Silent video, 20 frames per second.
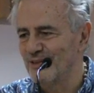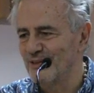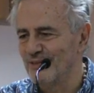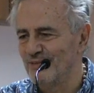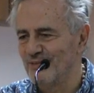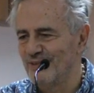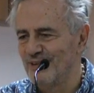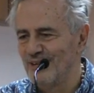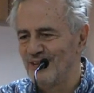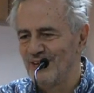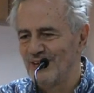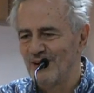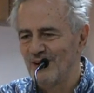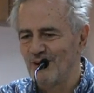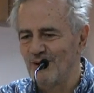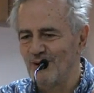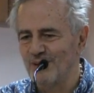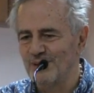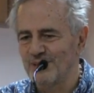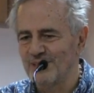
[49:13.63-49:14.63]
of
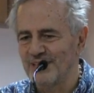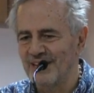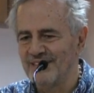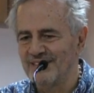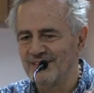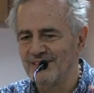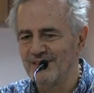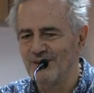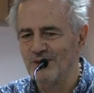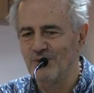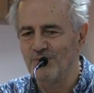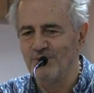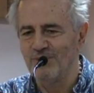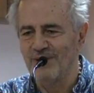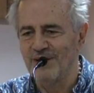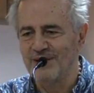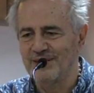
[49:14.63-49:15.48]
Constantinople.